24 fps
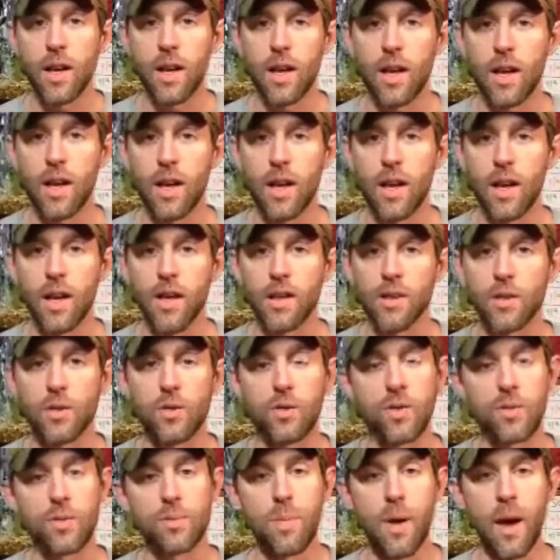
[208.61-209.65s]
and you
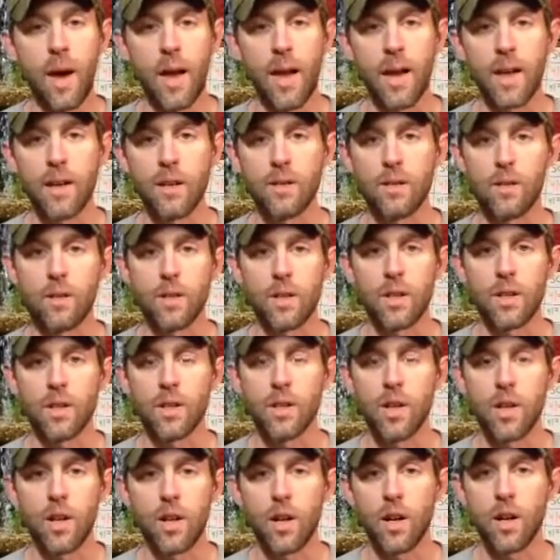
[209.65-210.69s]
just buy it. Well,
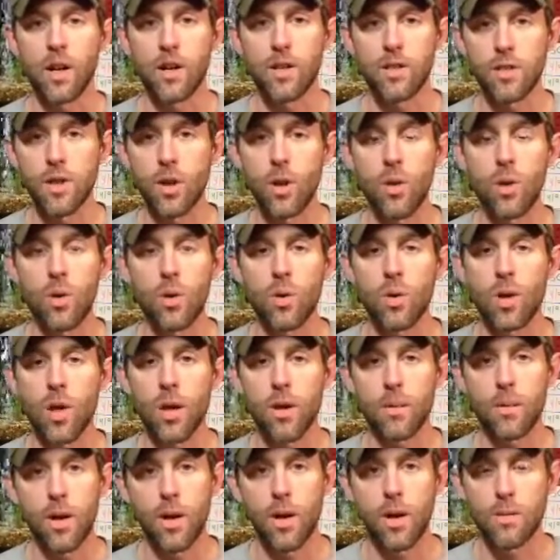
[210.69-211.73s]
you're going to cause a whole lot
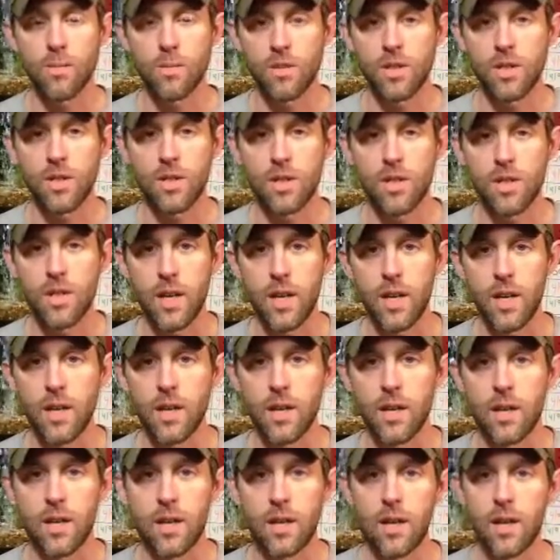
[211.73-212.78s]
of problems in your tank.
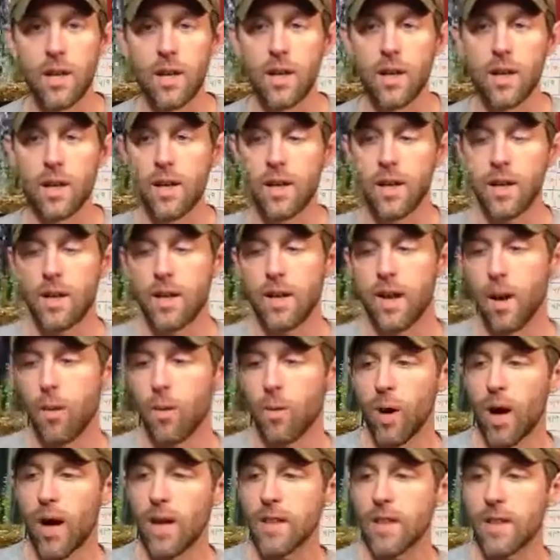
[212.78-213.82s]
Now,
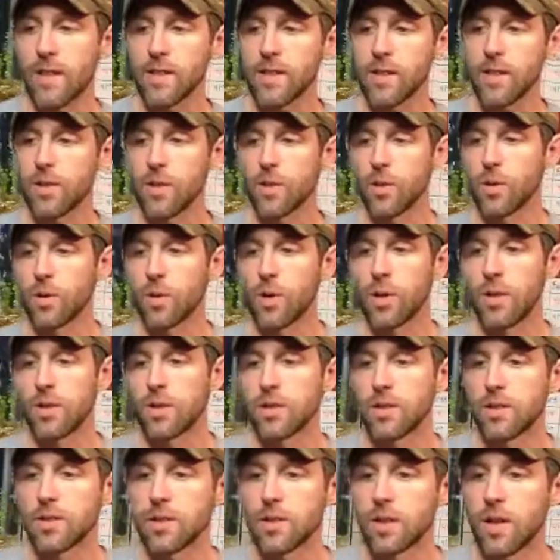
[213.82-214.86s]
what I like to do is,
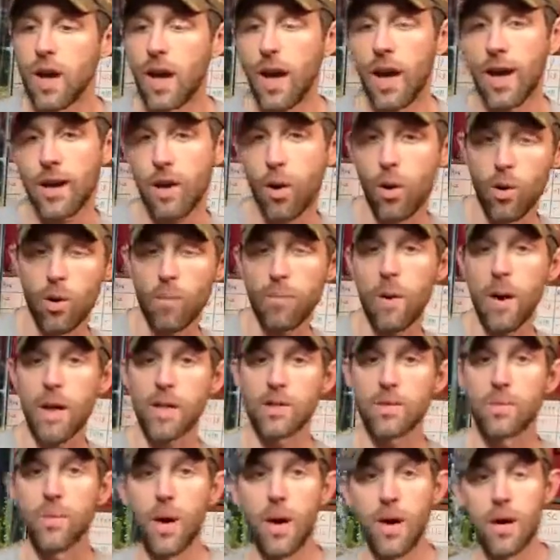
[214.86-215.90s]
I go to
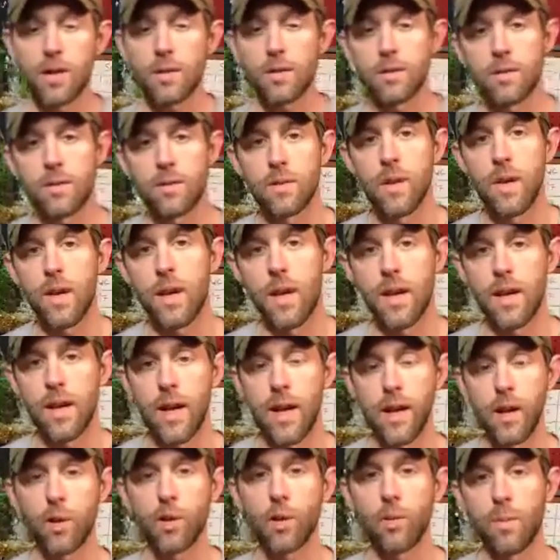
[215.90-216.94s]
PetSmart, and I
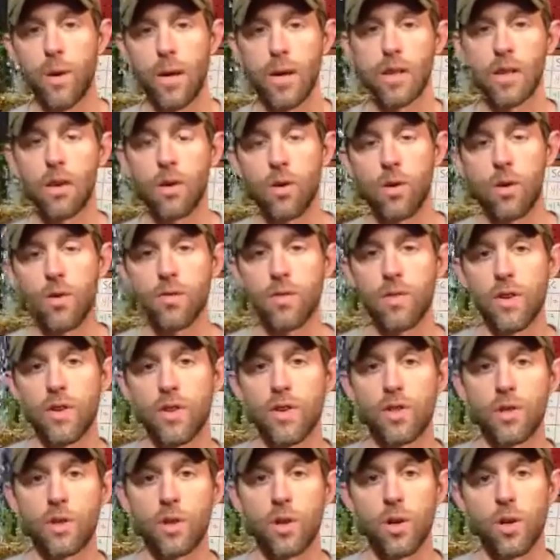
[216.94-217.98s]
go to my local fish
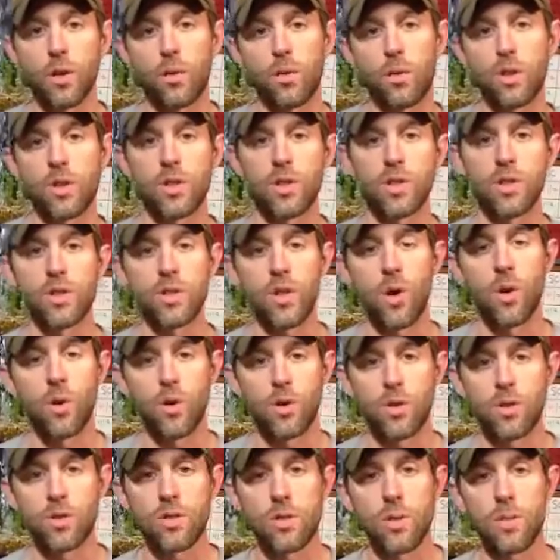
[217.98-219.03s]
store, which is
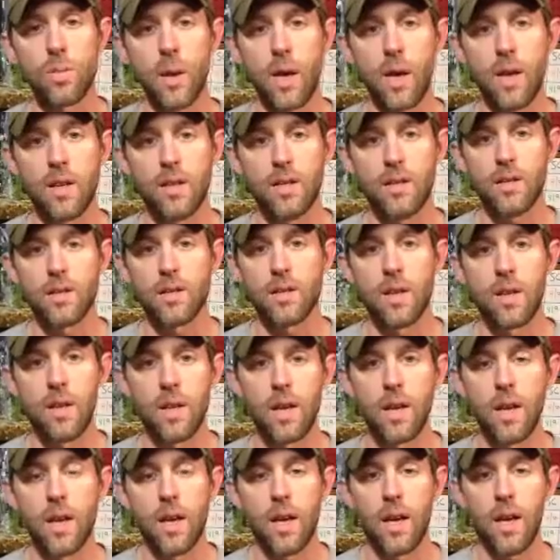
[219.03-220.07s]
Oceans of Pets,
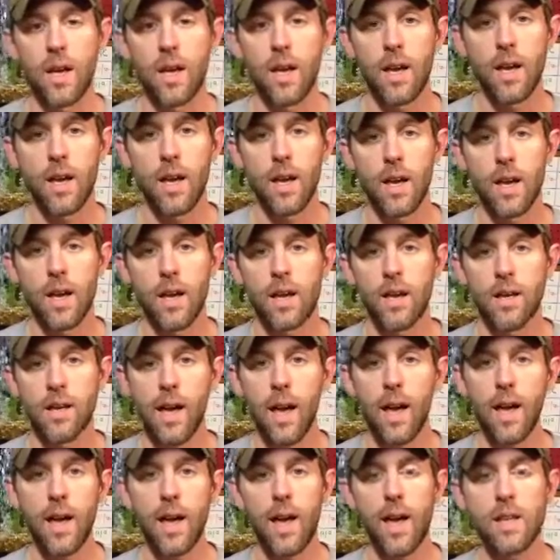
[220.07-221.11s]
and
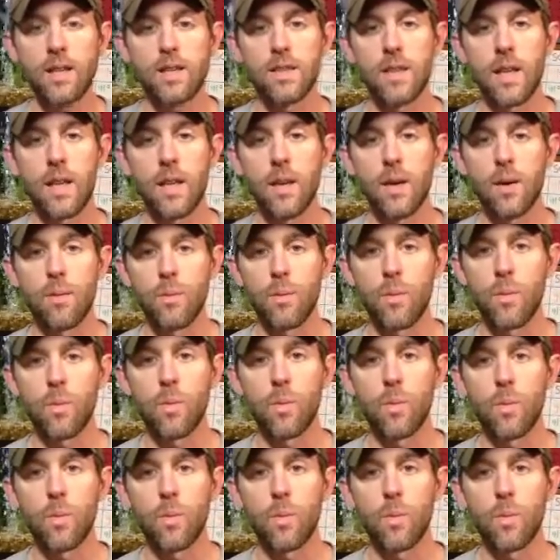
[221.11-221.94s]
I ask them